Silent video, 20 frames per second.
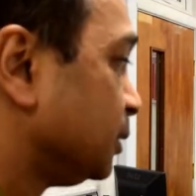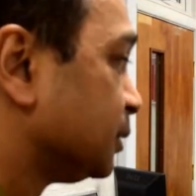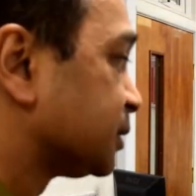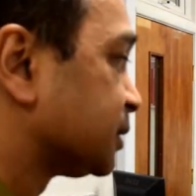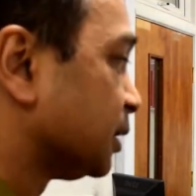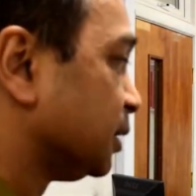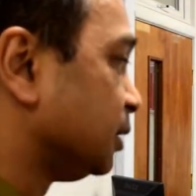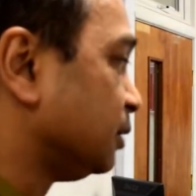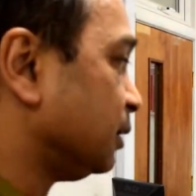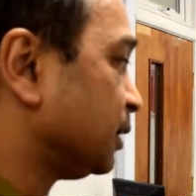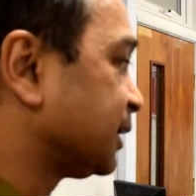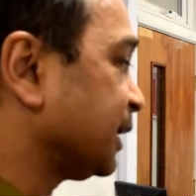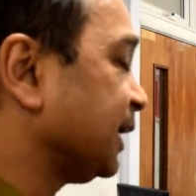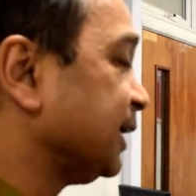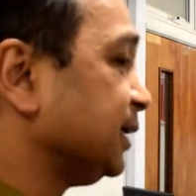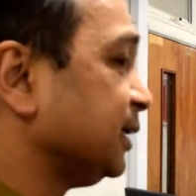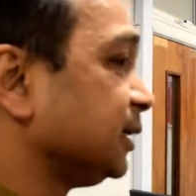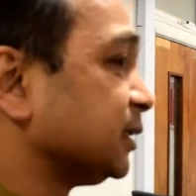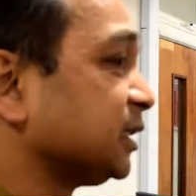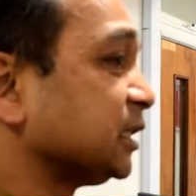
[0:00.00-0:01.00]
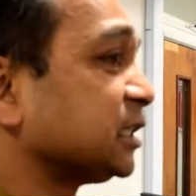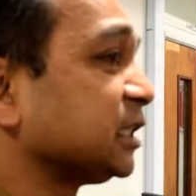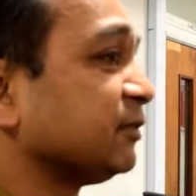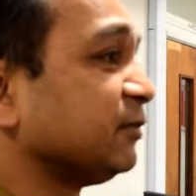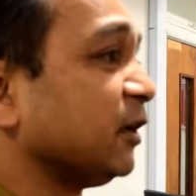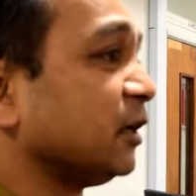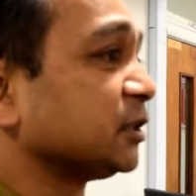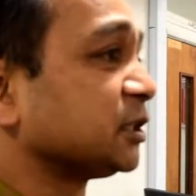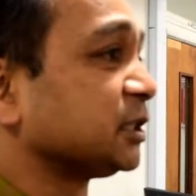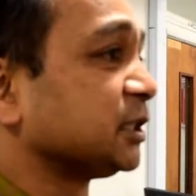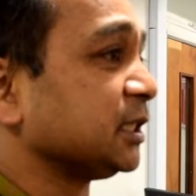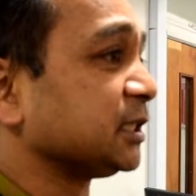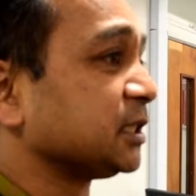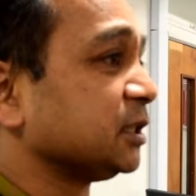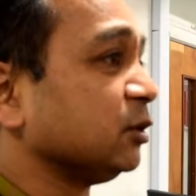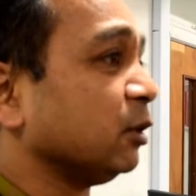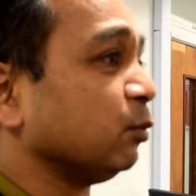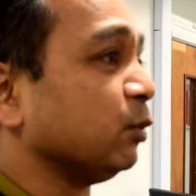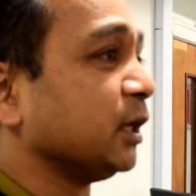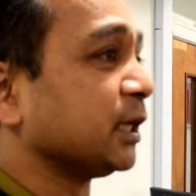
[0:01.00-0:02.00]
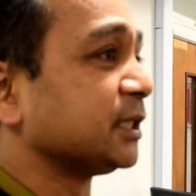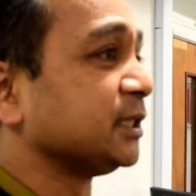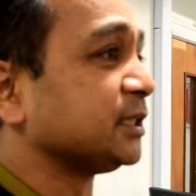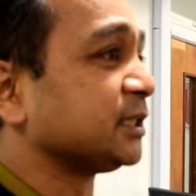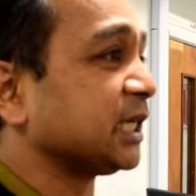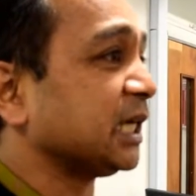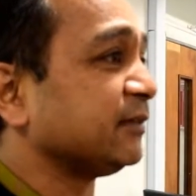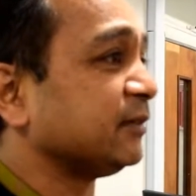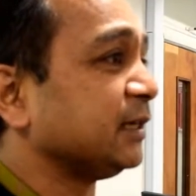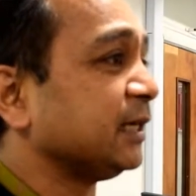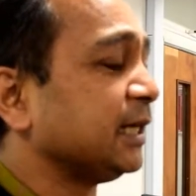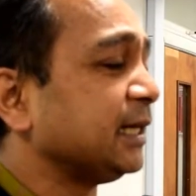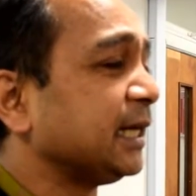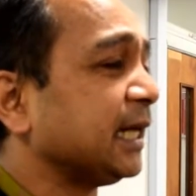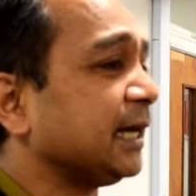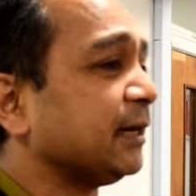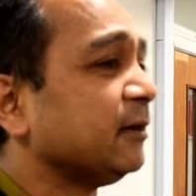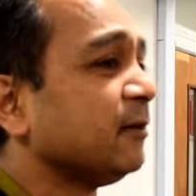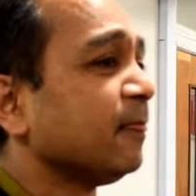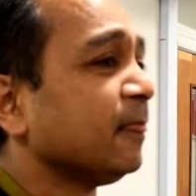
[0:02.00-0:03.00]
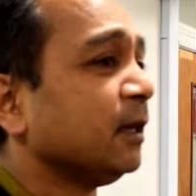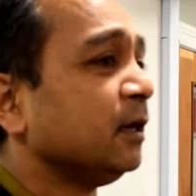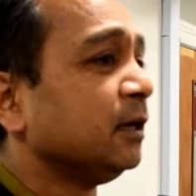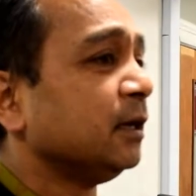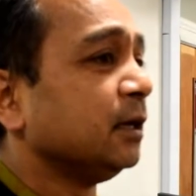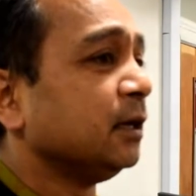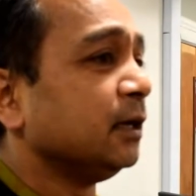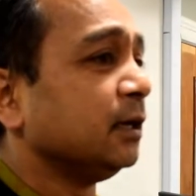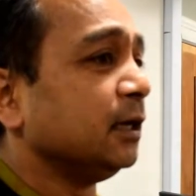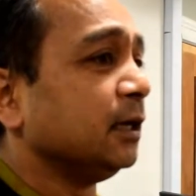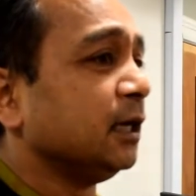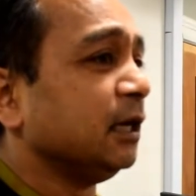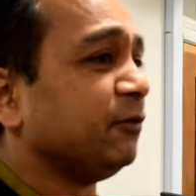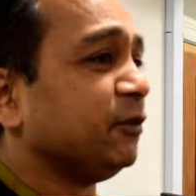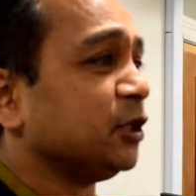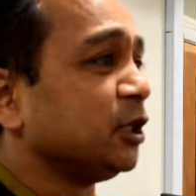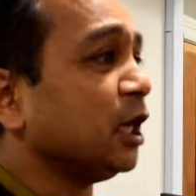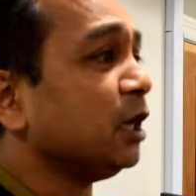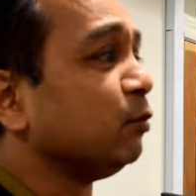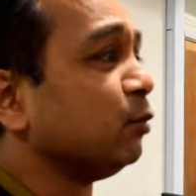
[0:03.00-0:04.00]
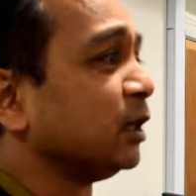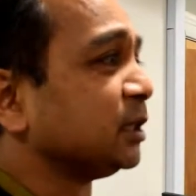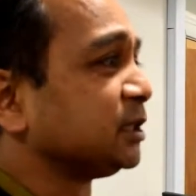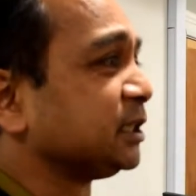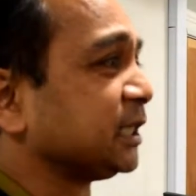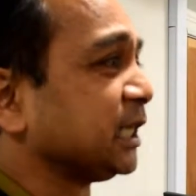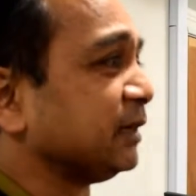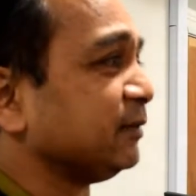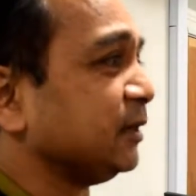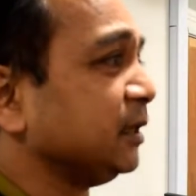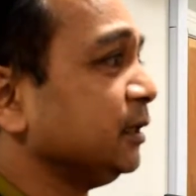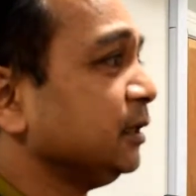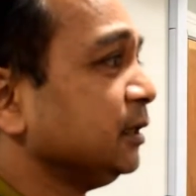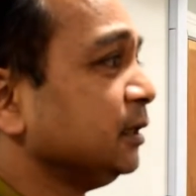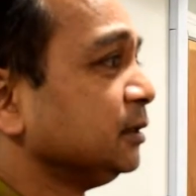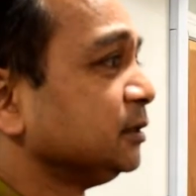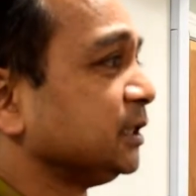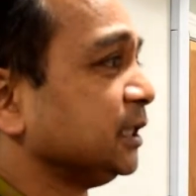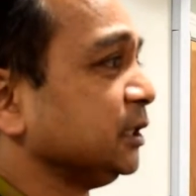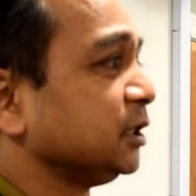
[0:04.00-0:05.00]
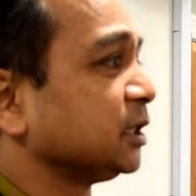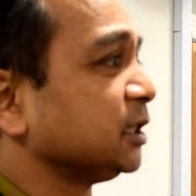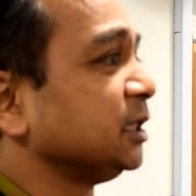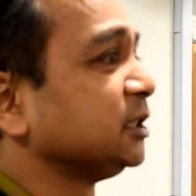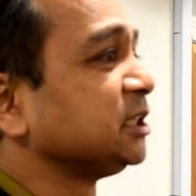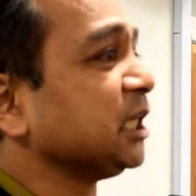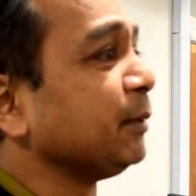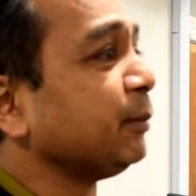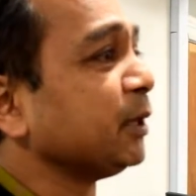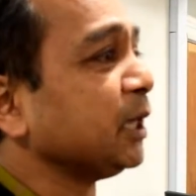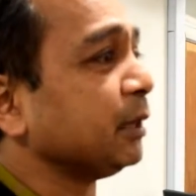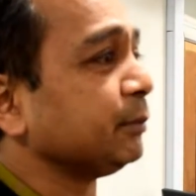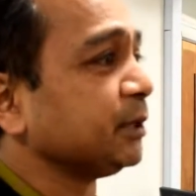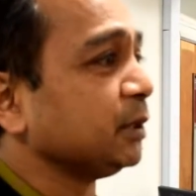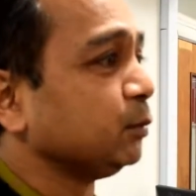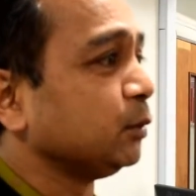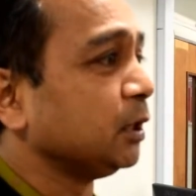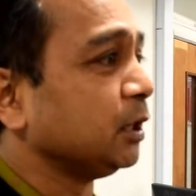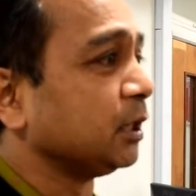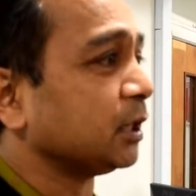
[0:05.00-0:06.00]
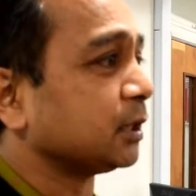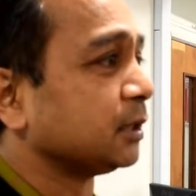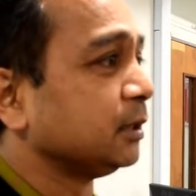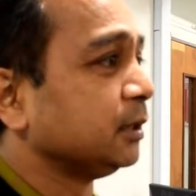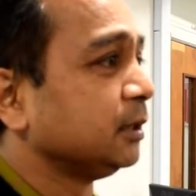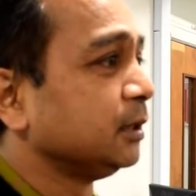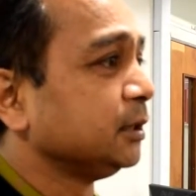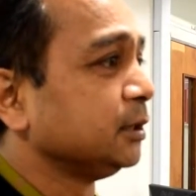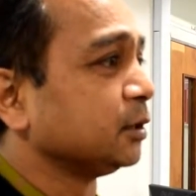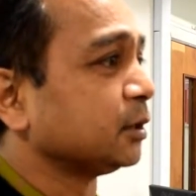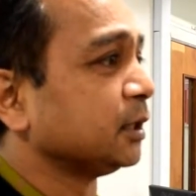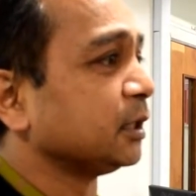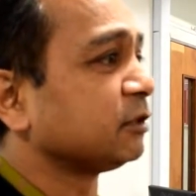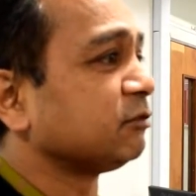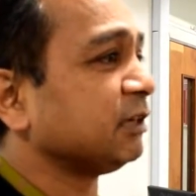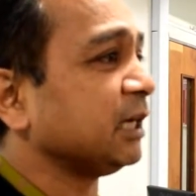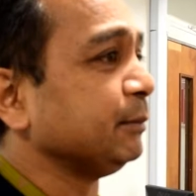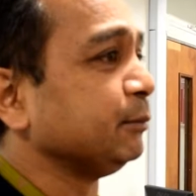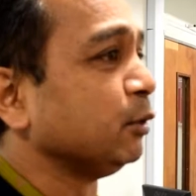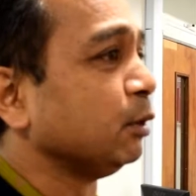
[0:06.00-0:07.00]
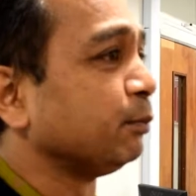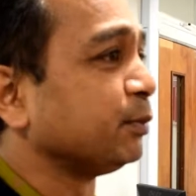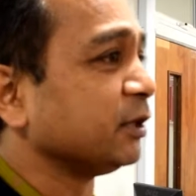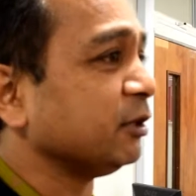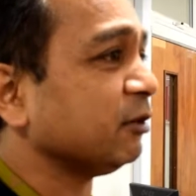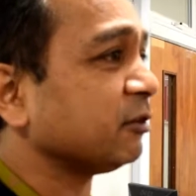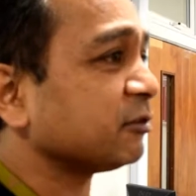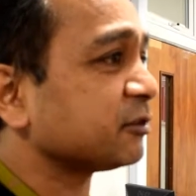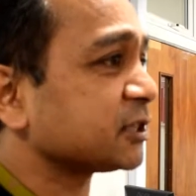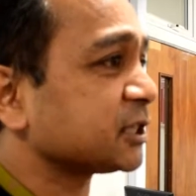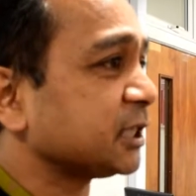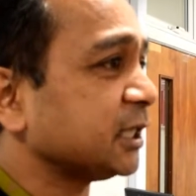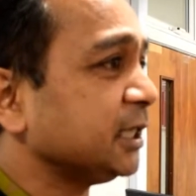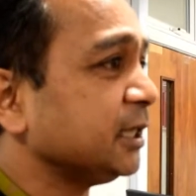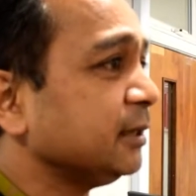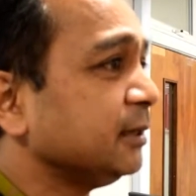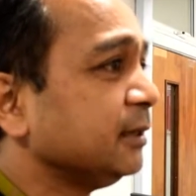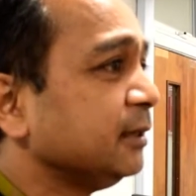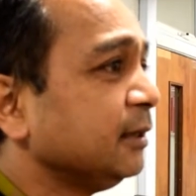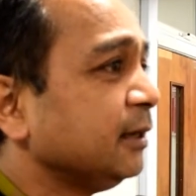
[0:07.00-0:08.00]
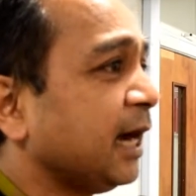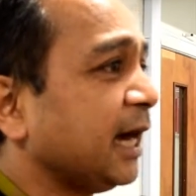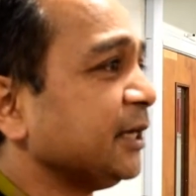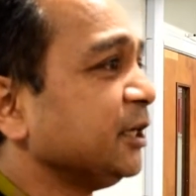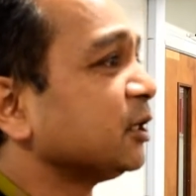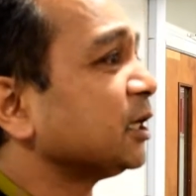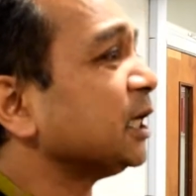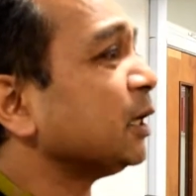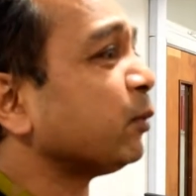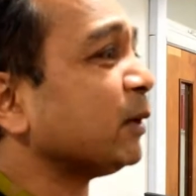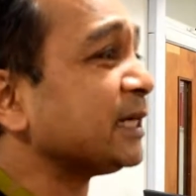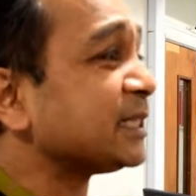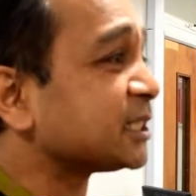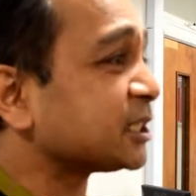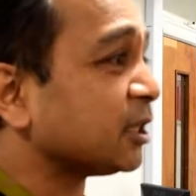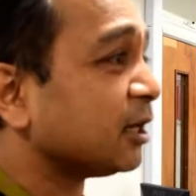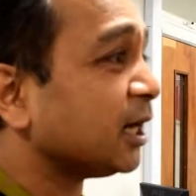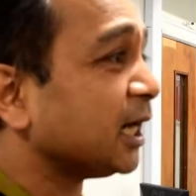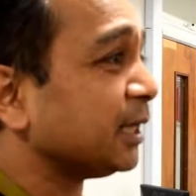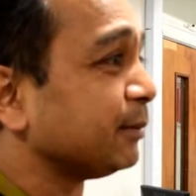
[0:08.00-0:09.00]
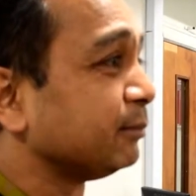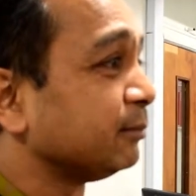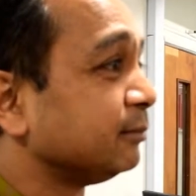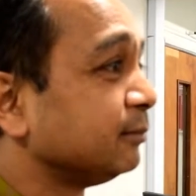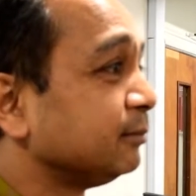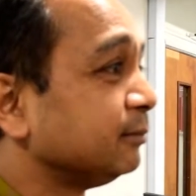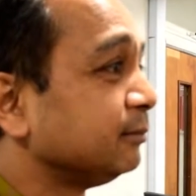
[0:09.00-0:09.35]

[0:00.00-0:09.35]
So again, disadvantages of not working together in that if you don't work together, then you're going to double up your work. You're going to create more bureaucracy, and you're going to waste time.